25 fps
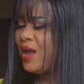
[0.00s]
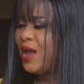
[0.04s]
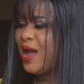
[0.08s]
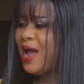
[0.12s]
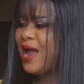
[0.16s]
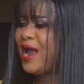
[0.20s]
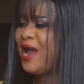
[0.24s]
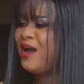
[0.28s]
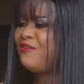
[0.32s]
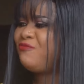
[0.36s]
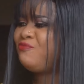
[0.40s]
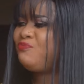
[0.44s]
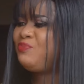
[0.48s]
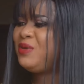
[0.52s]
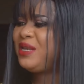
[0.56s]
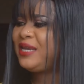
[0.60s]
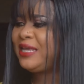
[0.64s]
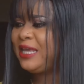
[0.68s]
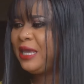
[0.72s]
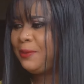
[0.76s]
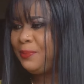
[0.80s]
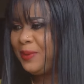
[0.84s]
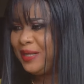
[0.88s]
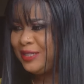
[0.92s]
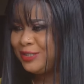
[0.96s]
I have been
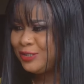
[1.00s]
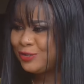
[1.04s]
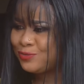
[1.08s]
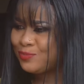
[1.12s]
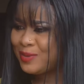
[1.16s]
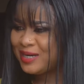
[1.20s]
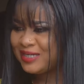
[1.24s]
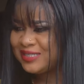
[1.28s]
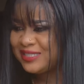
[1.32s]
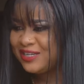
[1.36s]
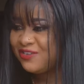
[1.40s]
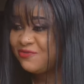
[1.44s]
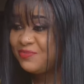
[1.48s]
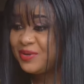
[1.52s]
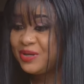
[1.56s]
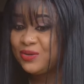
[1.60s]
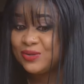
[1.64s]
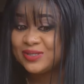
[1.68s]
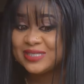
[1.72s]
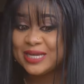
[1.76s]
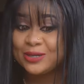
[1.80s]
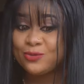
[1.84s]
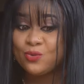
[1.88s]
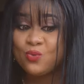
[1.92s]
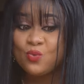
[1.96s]
keeping to myself
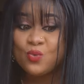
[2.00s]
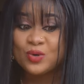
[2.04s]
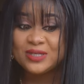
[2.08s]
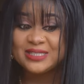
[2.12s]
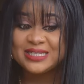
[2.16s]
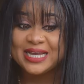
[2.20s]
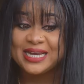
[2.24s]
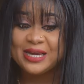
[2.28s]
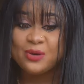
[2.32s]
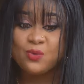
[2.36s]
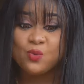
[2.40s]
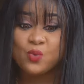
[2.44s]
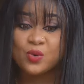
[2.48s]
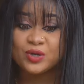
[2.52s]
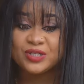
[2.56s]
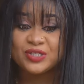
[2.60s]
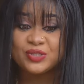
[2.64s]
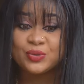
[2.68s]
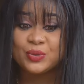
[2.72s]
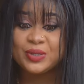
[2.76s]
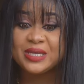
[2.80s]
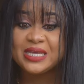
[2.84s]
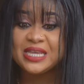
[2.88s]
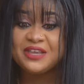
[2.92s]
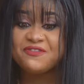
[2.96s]
because I don't want anyone
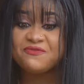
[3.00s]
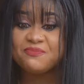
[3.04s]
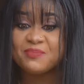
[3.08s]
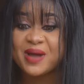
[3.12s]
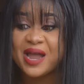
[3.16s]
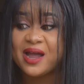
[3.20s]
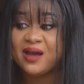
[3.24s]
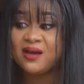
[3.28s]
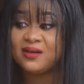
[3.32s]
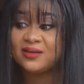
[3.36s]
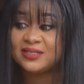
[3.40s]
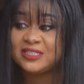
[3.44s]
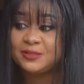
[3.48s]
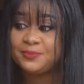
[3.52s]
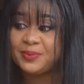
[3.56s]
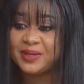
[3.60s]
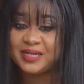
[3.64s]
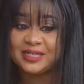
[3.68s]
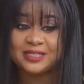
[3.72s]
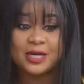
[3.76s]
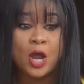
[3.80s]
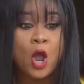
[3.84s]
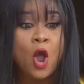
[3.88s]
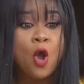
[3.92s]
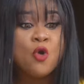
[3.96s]
to give my
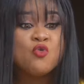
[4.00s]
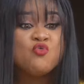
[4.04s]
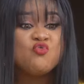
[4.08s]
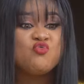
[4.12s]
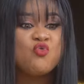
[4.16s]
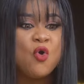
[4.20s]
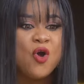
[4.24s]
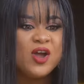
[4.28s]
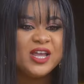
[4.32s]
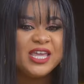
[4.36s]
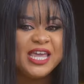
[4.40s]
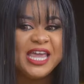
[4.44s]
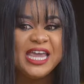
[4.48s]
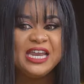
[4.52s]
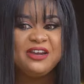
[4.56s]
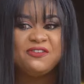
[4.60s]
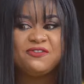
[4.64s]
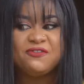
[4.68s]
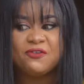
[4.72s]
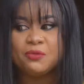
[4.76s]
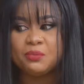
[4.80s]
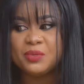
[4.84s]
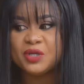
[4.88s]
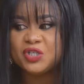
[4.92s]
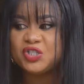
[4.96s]
husband wrong
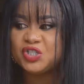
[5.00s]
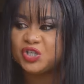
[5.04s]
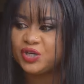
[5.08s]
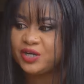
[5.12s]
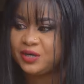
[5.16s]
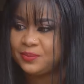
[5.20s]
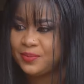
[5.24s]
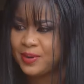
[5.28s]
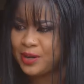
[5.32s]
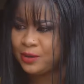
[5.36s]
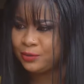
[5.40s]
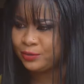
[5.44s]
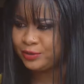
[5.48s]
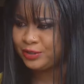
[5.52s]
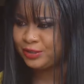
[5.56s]
information about